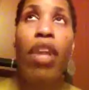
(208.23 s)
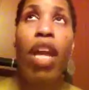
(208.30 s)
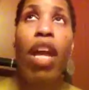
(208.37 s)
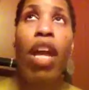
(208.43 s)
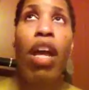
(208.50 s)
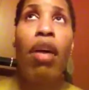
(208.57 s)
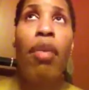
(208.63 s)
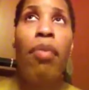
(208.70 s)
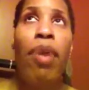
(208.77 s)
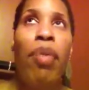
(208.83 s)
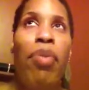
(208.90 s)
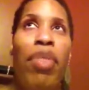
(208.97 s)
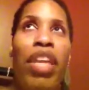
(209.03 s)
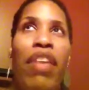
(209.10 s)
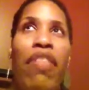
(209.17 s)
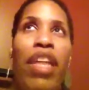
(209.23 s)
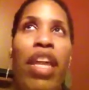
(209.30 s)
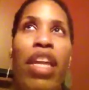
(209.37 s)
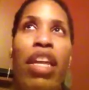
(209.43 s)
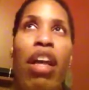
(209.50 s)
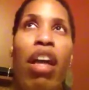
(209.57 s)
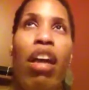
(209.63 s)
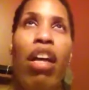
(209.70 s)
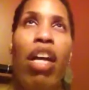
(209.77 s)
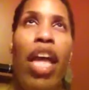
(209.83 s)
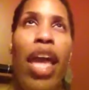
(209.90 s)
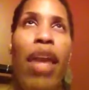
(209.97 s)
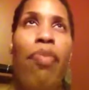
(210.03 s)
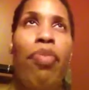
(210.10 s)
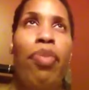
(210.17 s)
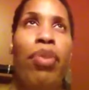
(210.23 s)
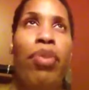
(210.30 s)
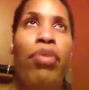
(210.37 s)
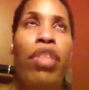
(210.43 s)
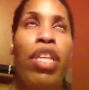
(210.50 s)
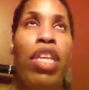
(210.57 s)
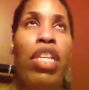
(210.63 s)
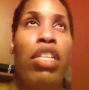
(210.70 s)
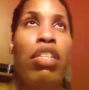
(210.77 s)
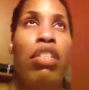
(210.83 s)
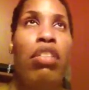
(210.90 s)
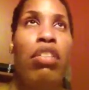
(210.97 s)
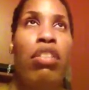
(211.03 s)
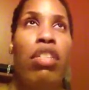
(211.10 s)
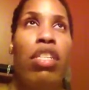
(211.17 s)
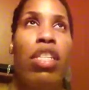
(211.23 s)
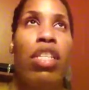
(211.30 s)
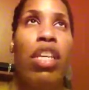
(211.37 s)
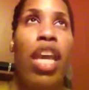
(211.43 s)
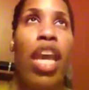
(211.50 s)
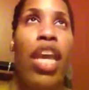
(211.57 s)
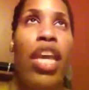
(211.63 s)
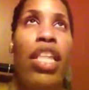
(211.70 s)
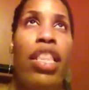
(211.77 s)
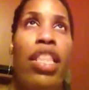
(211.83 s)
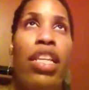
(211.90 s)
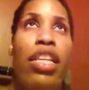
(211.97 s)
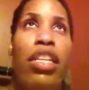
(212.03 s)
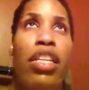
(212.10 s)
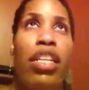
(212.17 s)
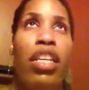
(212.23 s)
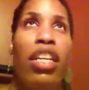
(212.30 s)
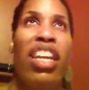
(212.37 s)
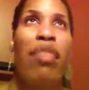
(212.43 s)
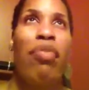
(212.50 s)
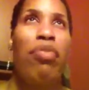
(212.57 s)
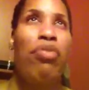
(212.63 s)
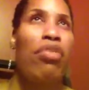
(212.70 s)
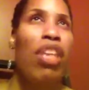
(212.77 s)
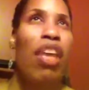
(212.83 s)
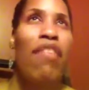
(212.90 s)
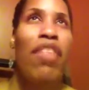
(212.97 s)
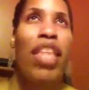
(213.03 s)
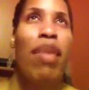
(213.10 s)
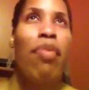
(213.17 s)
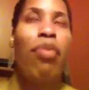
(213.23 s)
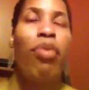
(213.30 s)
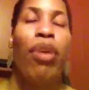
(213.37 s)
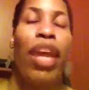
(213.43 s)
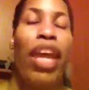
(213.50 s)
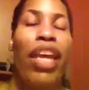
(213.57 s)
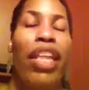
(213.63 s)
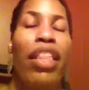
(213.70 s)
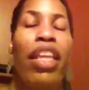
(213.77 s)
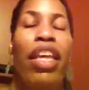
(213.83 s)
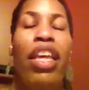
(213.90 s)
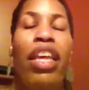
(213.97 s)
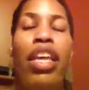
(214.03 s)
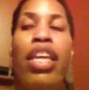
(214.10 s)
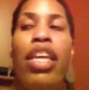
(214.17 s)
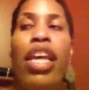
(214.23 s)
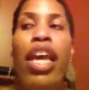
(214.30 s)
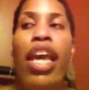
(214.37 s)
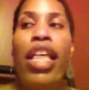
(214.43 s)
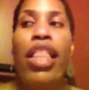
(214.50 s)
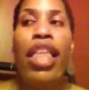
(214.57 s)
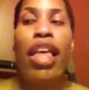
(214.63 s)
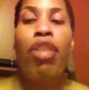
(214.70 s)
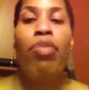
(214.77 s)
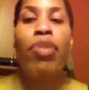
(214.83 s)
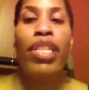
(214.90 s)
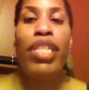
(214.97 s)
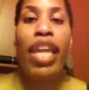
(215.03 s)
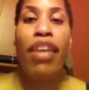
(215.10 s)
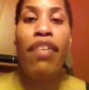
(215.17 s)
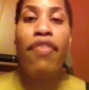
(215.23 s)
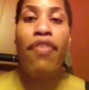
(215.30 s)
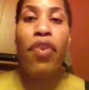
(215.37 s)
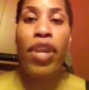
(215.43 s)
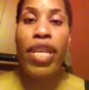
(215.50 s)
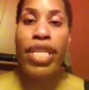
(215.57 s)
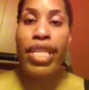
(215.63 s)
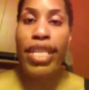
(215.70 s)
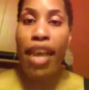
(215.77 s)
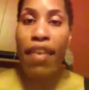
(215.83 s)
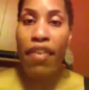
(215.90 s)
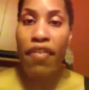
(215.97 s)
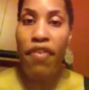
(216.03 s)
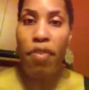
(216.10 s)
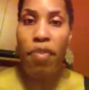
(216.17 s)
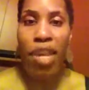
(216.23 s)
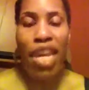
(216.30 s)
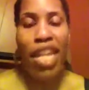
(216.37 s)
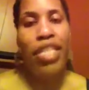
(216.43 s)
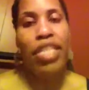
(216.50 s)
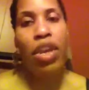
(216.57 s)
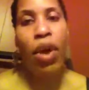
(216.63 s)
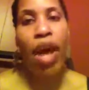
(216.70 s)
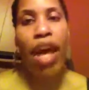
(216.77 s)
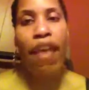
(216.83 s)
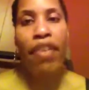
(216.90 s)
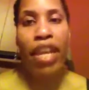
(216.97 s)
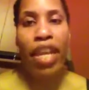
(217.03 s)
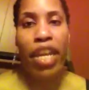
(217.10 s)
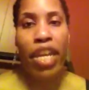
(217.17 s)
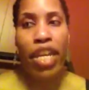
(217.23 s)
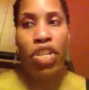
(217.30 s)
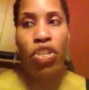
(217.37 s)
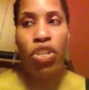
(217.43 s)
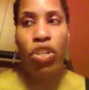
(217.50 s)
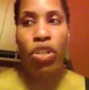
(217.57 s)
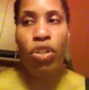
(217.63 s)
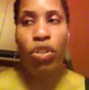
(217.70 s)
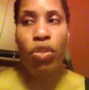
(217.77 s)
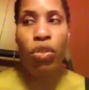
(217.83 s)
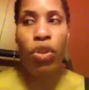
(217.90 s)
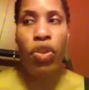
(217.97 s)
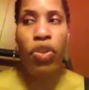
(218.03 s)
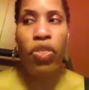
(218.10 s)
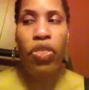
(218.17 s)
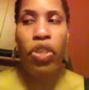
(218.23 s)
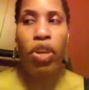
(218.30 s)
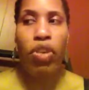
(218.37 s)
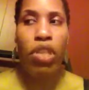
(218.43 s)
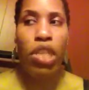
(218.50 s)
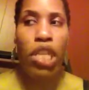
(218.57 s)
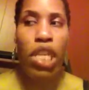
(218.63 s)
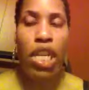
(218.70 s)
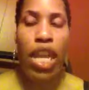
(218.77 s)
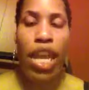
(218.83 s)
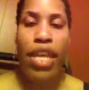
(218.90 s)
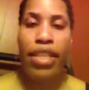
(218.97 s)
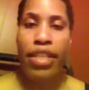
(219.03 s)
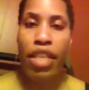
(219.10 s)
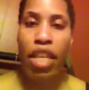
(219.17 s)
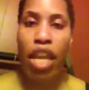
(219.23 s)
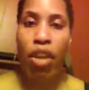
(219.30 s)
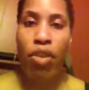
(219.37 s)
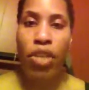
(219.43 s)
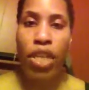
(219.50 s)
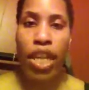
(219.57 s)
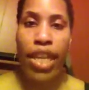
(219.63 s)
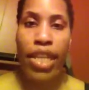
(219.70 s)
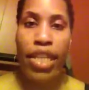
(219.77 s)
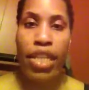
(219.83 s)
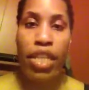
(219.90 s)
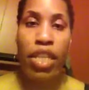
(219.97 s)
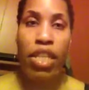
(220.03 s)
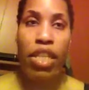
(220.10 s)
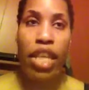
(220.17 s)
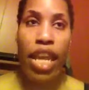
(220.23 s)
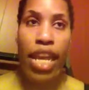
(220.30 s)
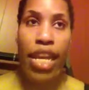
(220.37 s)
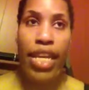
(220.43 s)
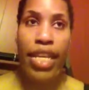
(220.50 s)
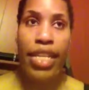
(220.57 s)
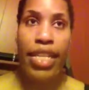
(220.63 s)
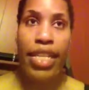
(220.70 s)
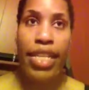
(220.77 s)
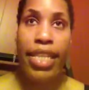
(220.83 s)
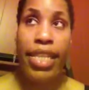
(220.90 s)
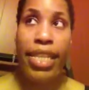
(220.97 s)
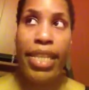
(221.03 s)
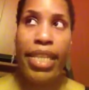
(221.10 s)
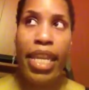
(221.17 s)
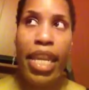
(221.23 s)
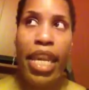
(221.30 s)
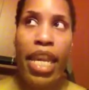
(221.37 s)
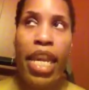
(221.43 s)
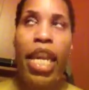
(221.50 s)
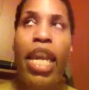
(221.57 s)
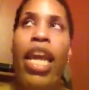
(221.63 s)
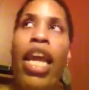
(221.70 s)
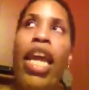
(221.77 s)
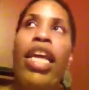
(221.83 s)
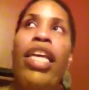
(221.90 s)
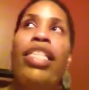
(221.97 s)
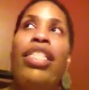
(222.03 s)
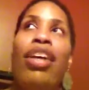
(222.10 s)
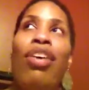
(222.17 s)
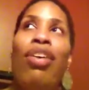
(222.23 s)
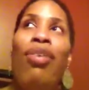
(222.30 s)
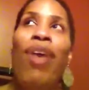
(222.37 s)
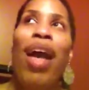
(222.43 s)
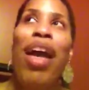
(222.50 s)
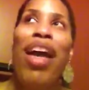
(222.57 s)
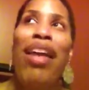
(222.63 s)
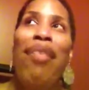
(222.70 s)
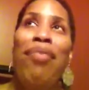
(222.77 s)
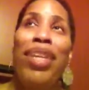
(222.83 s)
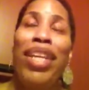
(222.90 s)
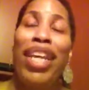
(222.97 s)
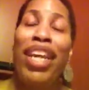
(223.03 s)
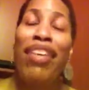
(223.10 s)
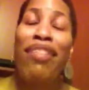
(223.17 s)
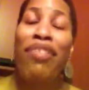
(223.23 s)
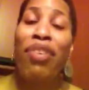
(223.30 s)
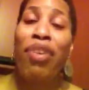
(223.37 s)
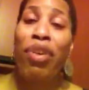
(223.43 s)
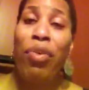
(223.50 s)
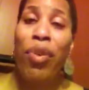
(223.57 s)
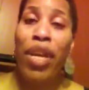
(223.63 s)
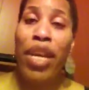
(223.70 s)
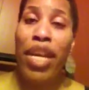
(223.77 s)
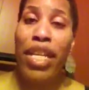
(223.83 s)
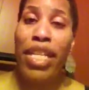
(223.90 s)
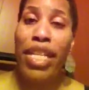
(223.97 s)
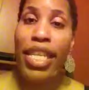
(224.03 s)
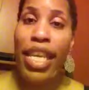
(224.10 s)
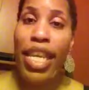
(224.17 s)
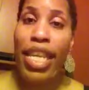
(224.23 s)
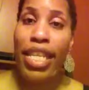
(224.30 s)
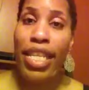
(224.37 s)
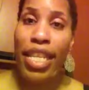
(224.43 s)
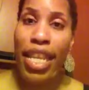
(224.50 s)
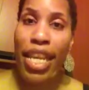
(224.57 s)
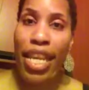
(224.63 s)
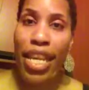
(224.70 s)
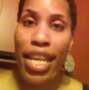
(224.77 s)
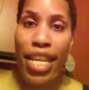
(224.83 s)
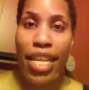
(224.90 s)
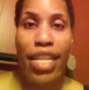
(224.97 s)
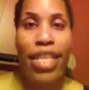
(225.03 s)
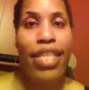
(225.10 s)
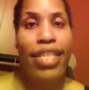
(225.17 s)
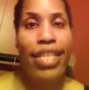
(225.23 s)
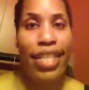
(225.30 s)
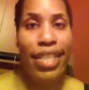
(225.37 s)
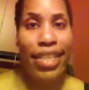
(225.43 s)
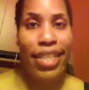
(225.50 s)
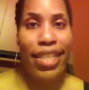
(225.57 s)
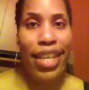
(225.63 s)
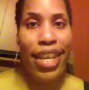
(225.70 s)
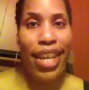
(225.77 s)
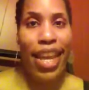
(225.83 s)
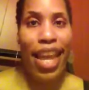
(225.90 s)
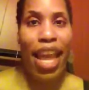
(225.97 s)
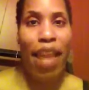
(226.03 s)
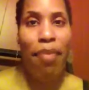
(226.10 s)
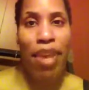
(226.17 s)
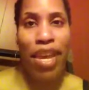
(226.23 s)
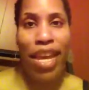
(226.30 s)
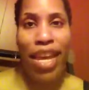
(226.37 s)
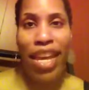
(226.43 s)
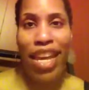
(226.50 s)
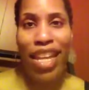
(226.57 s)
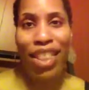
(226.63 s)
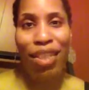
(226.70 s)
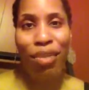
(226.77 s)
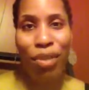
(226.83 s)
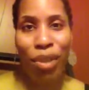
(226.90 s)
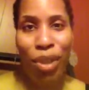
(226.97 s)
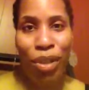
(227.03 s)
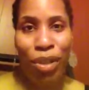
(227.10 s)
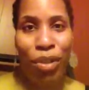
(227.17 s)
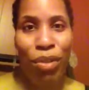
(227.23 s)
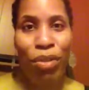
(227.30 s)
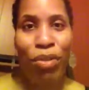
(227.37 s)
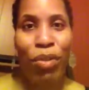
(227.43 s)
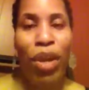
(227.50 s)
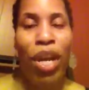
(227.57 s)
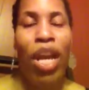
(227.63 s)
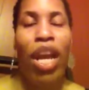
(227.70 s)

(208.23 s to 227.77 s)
I believe, like April the 8th, April 7th, April 8th. And that'll be day 47 for me. And so I'll have like an additional 13 days to go to get to day 60. So I'm looking forward to getting to day 60 and making it through.